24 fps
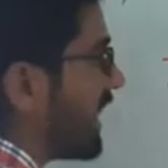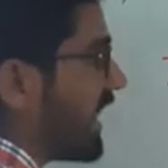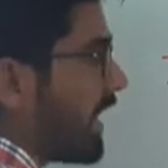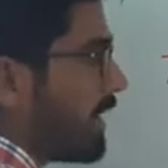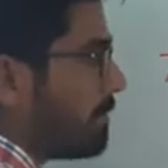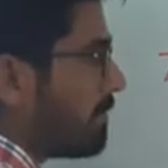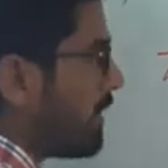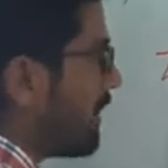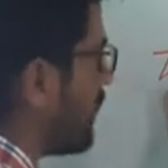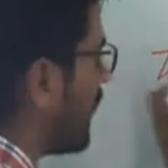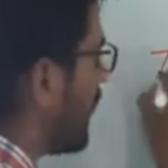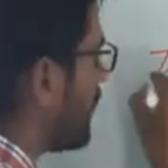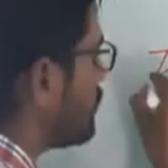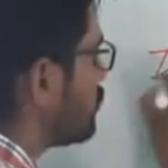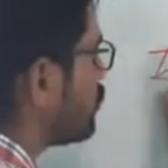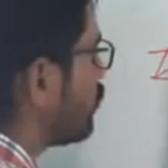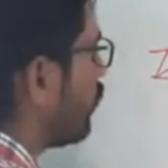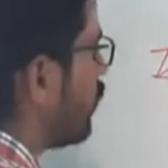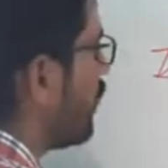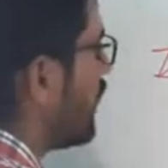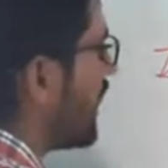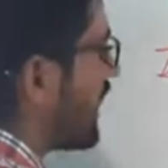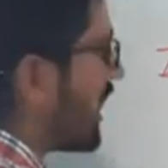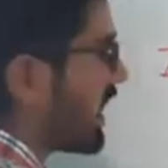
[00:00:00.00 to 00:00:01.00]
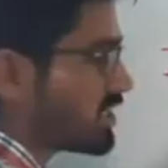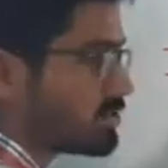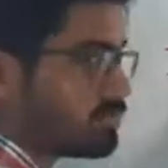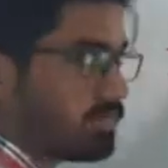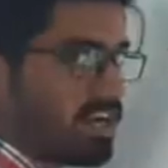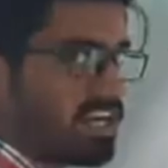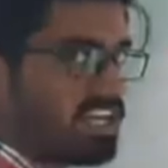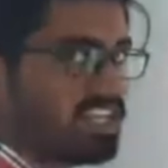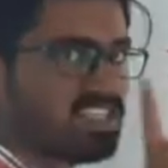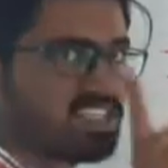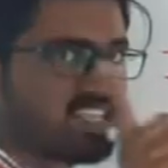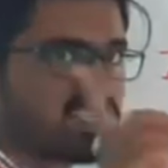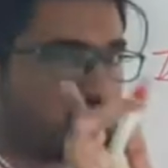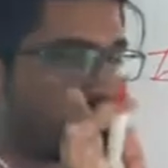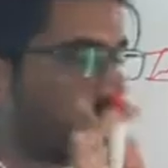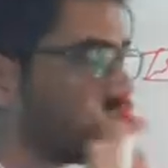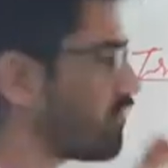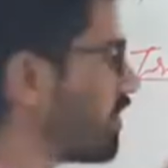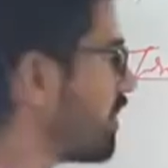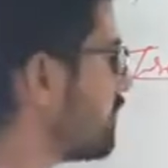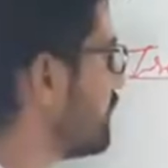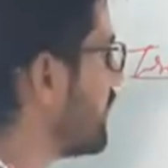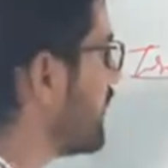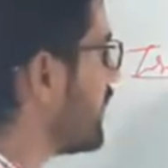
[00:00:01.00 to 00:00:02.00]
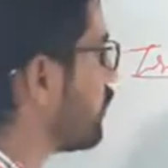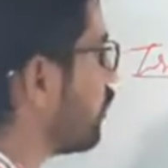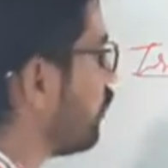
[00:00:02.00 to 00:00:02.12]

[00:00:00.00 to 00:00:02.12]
I am also explaining just for 1 minute.